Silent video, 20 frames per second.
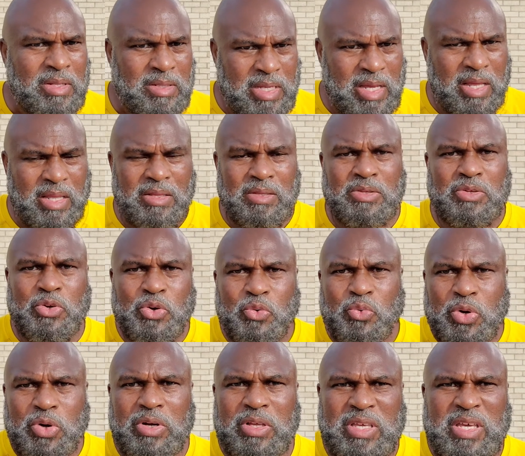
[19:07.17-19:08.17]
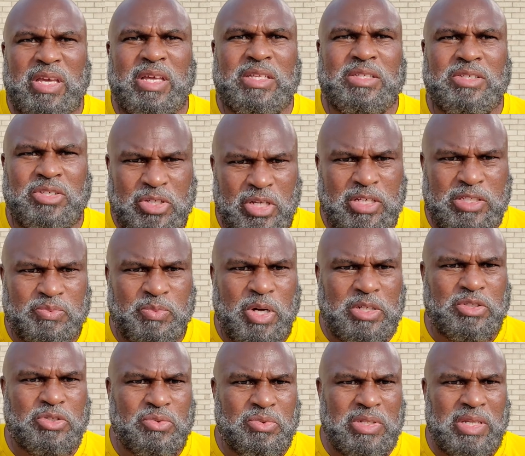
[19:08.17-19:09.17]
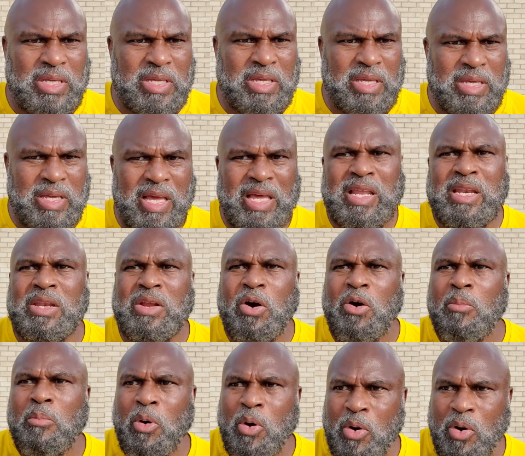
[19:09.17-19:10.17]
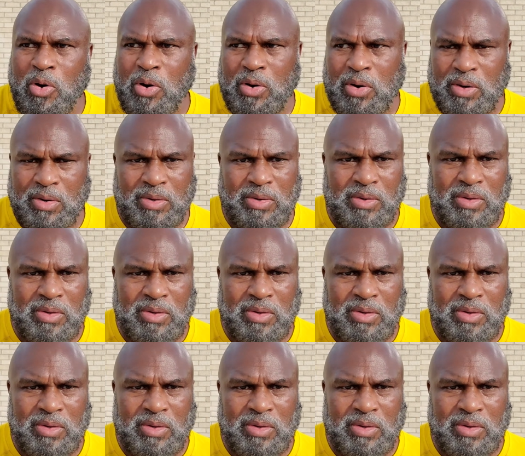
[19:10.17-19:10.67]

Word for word: that you will get just what you need and no more